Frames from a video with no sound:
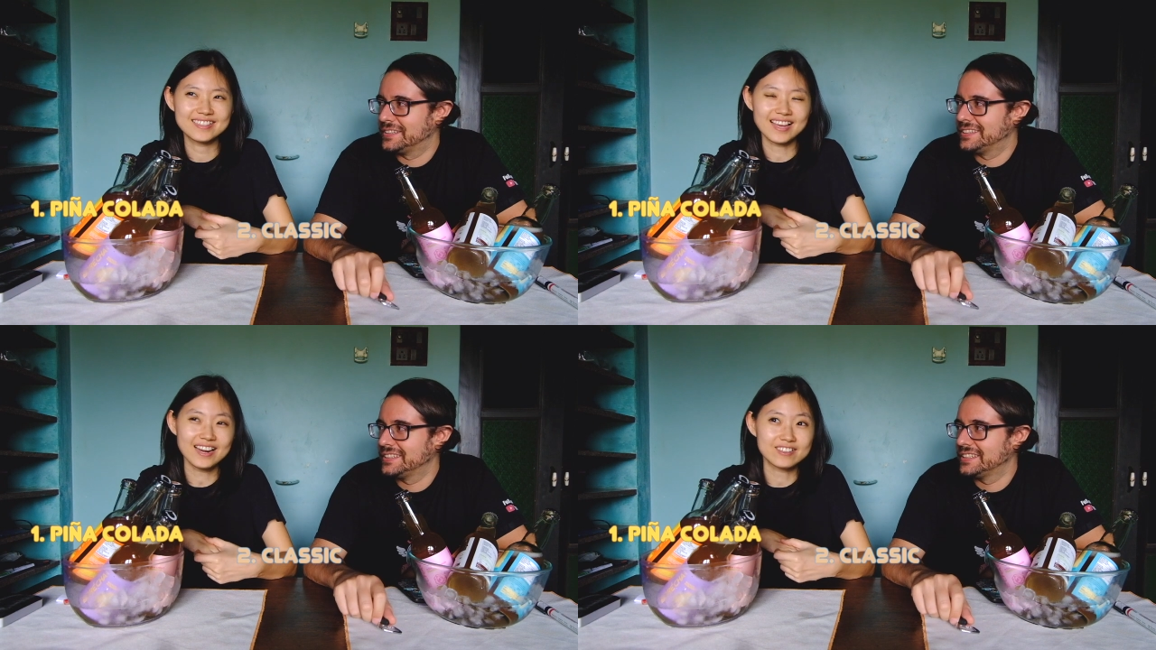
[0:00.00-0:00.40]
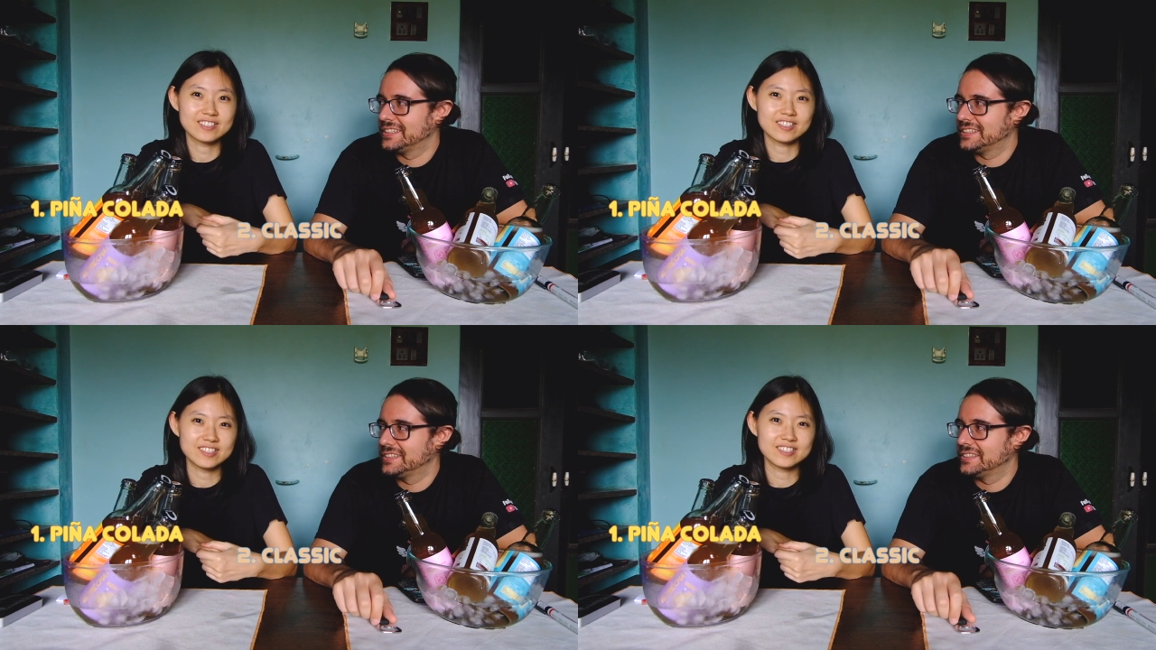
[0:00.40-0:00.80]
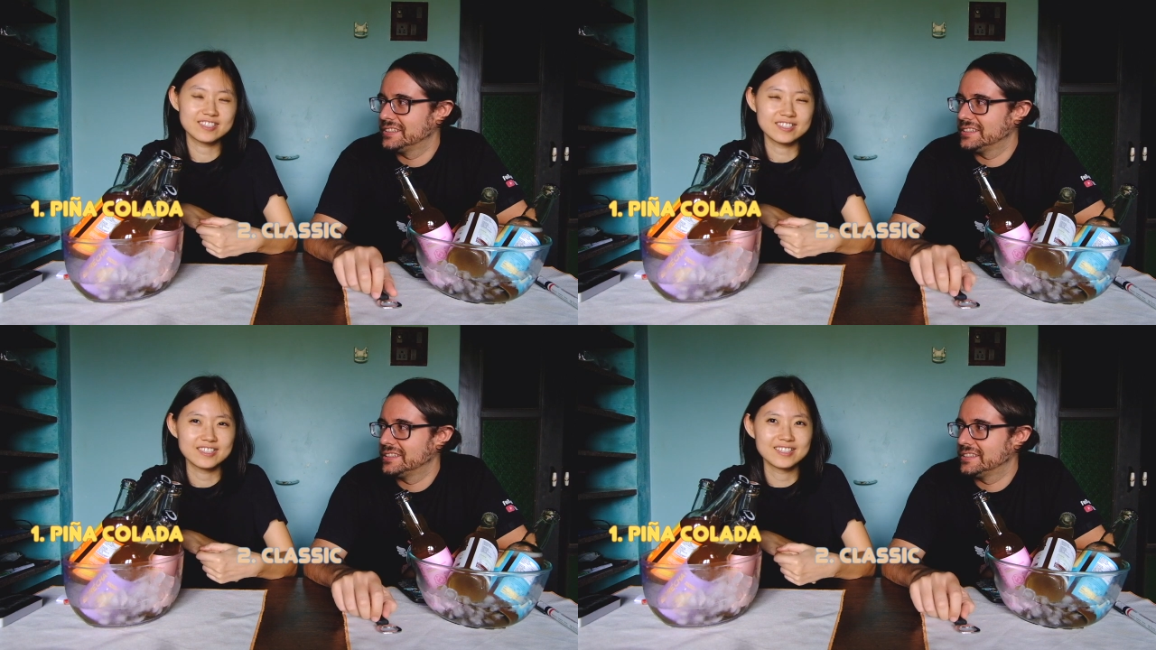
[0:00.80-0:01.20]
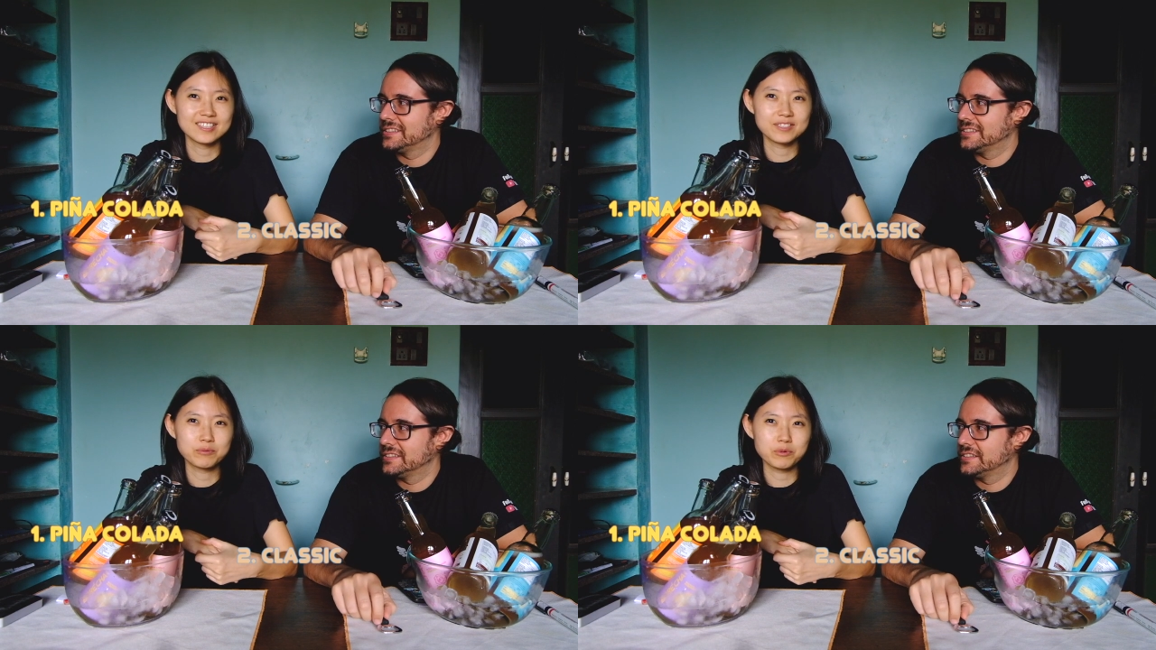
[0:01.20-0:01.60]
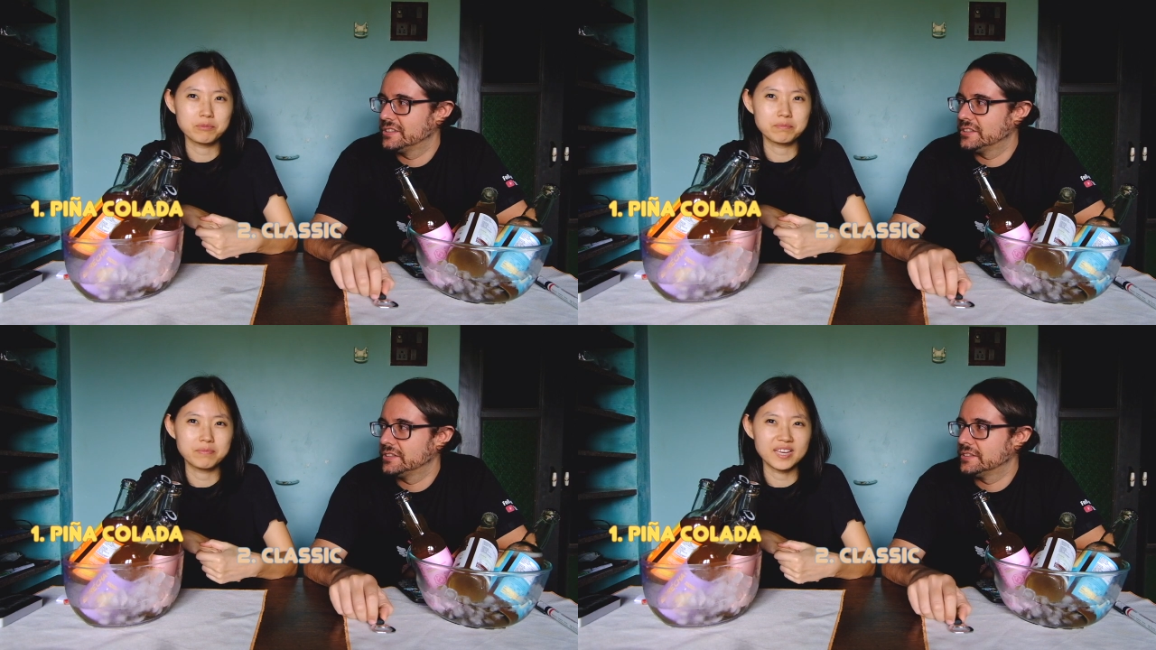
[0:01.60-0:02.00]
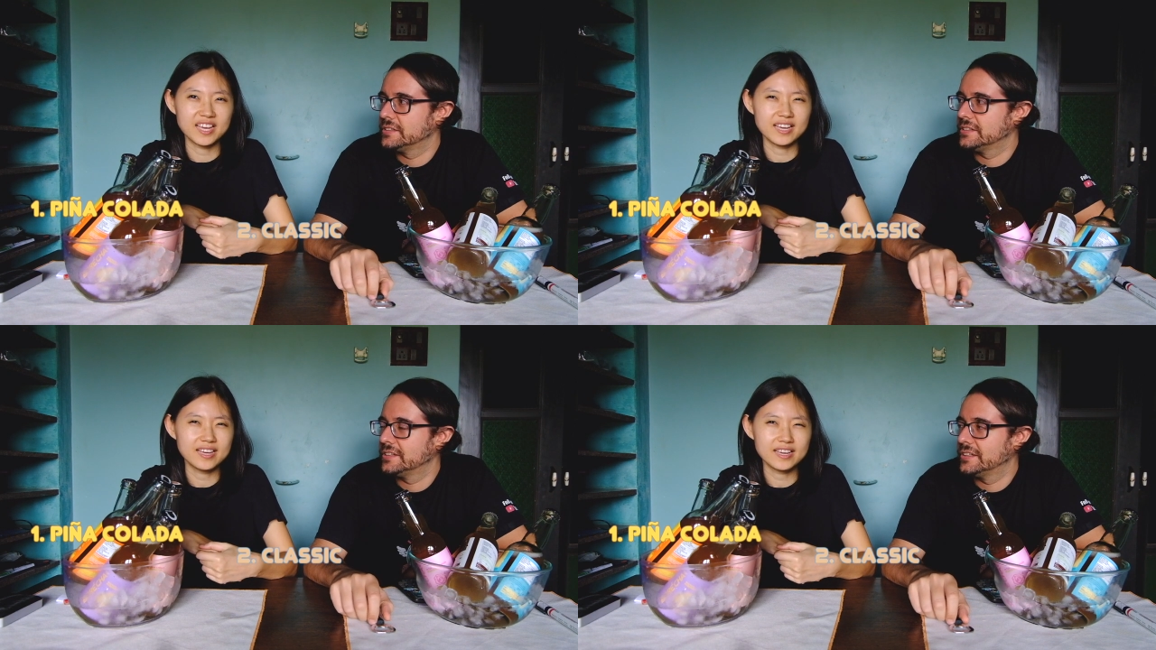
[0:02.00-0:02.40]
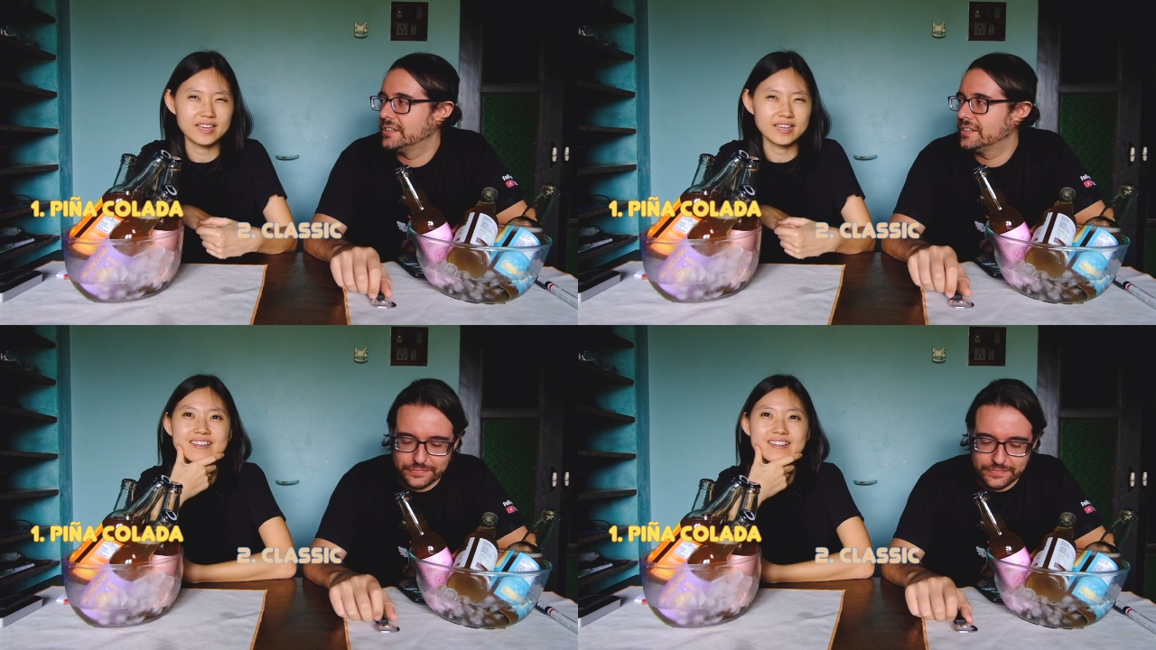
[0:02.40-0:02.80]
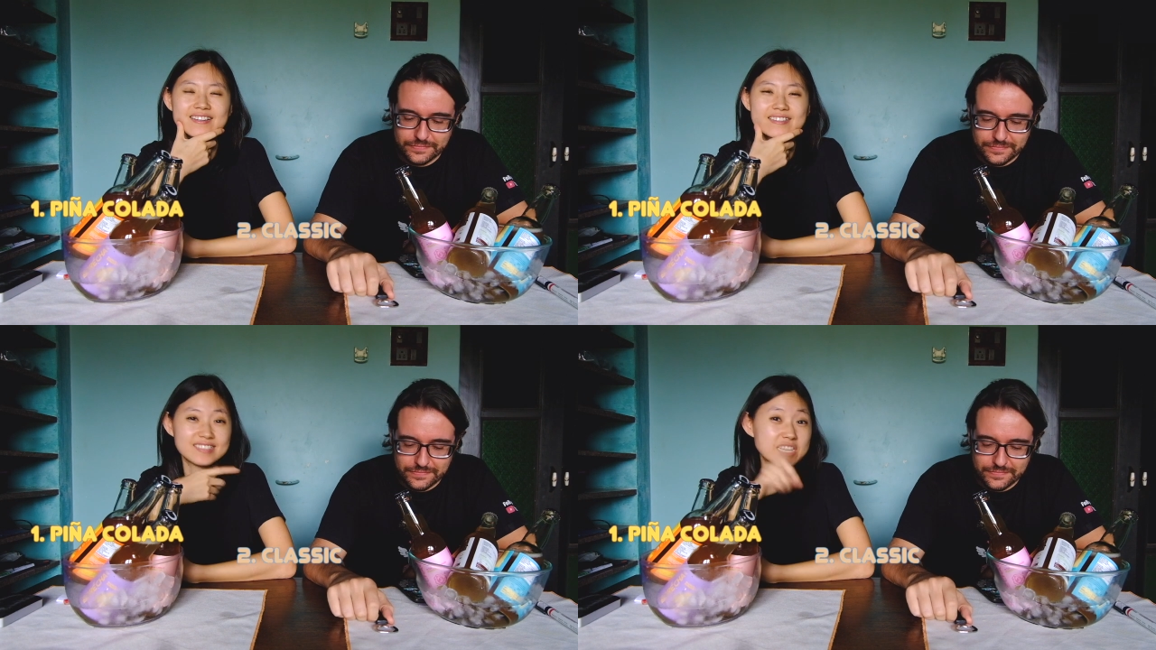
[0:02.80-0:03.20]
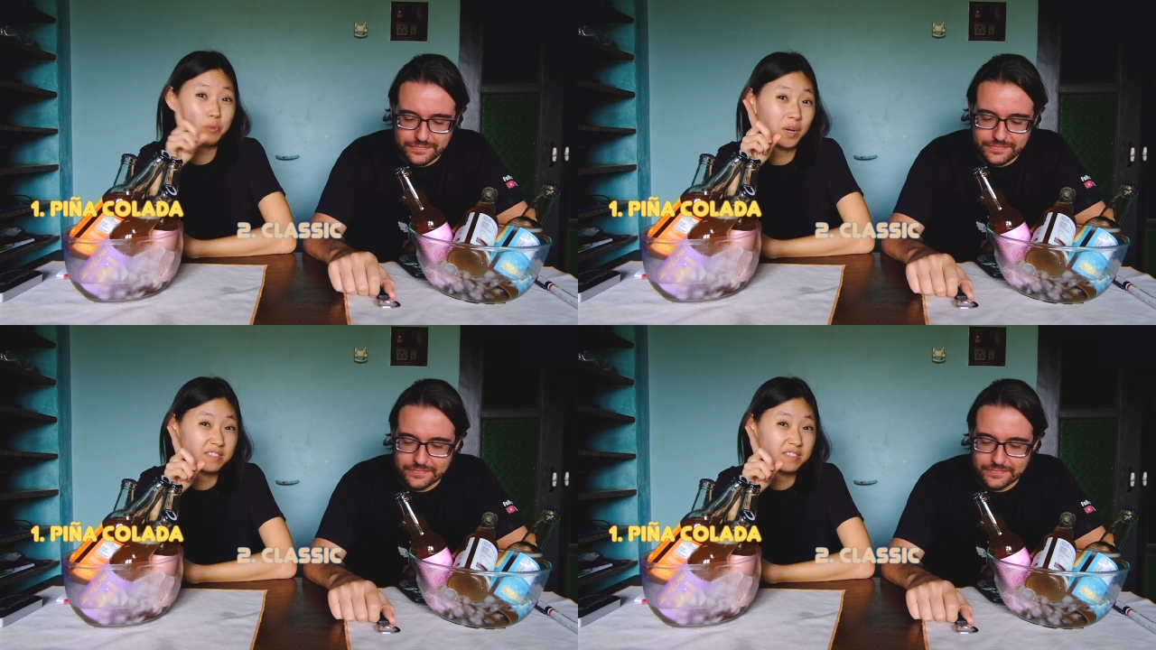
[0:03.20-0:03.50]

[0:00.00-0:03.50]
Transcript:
Speaker 1: the character would be this one.